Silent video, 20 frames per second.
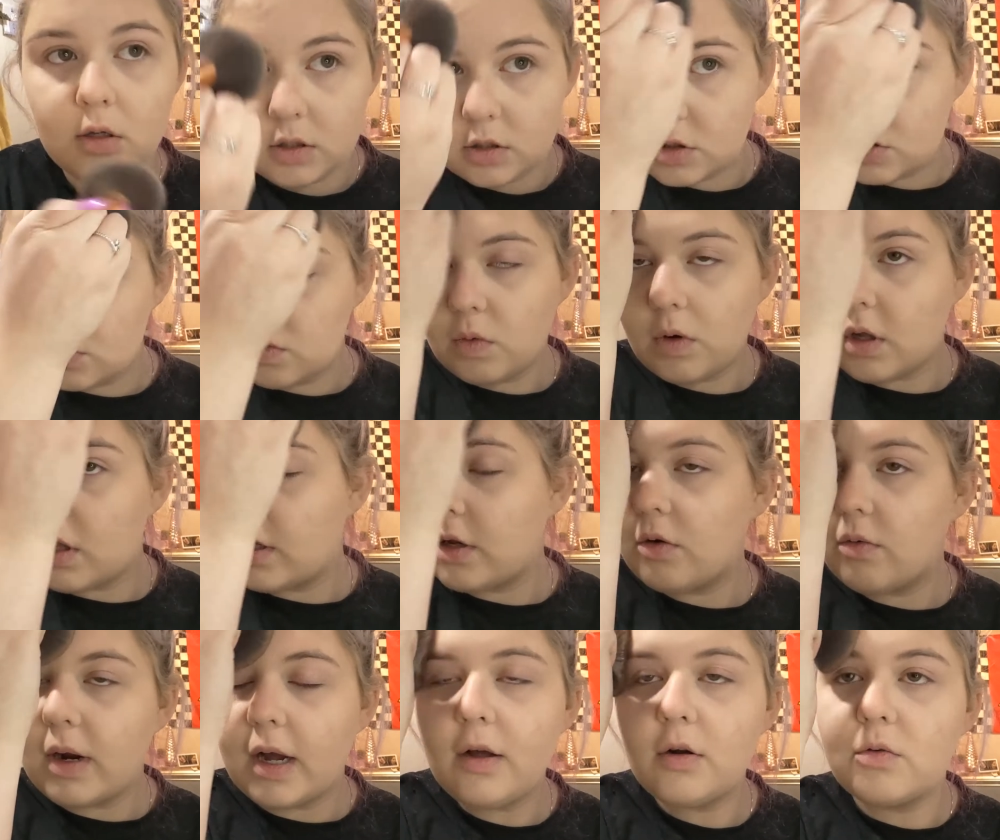swirl it
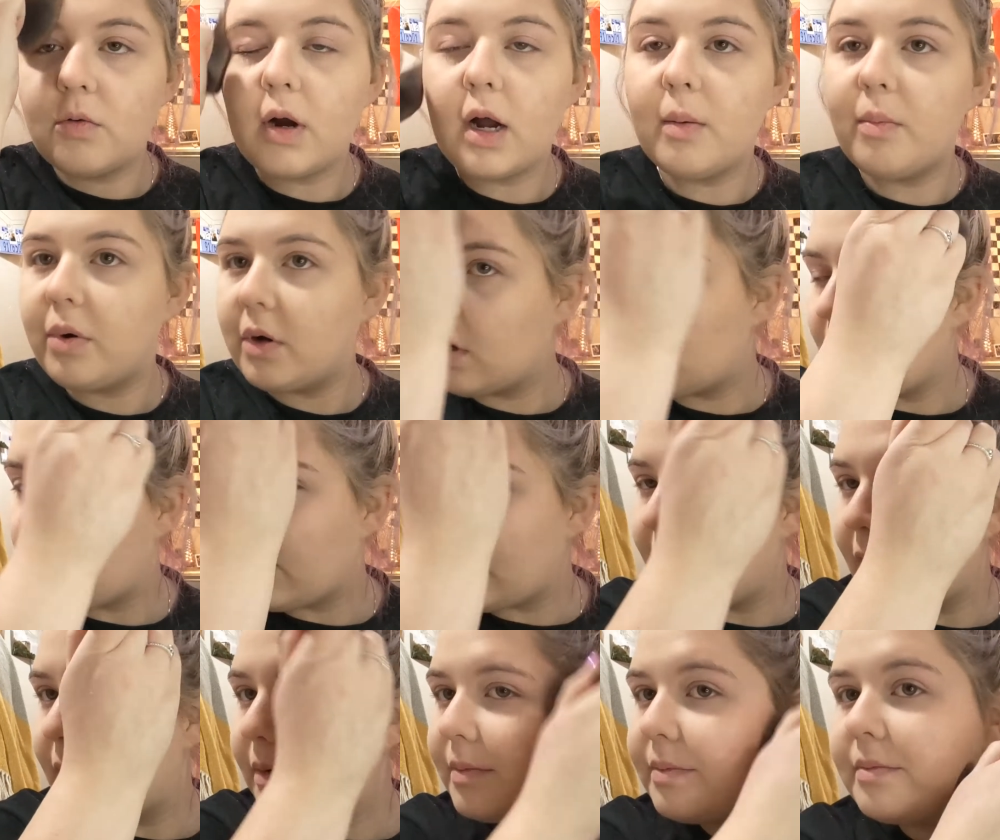around where I put all
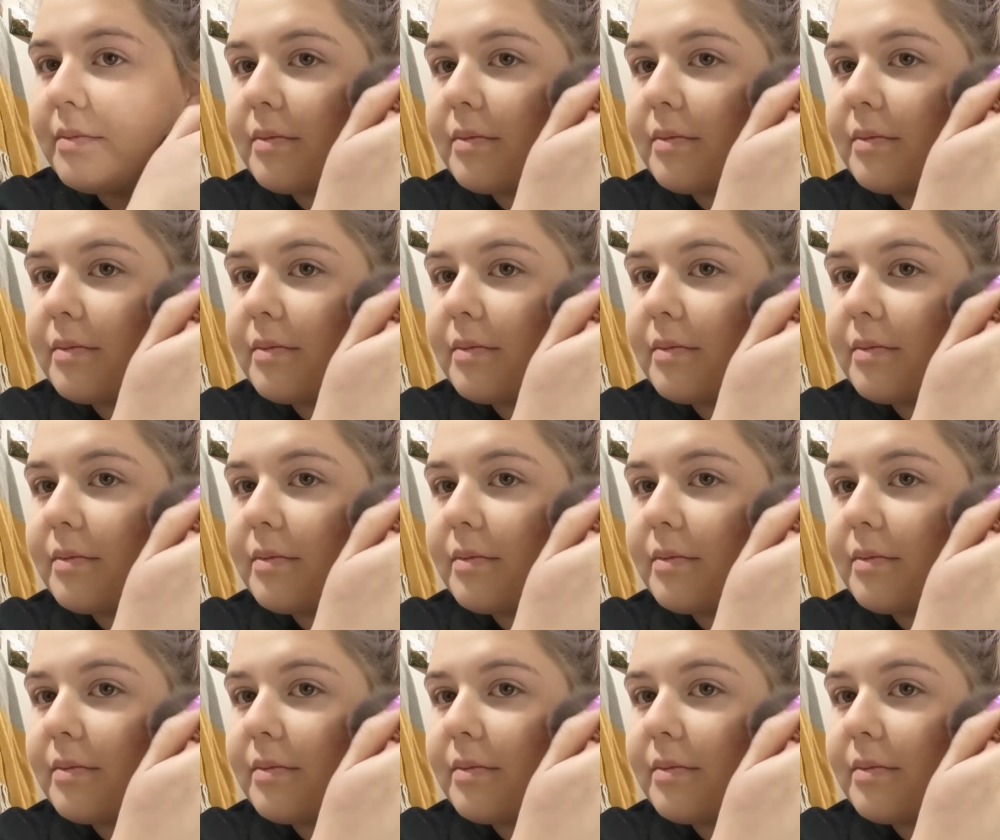that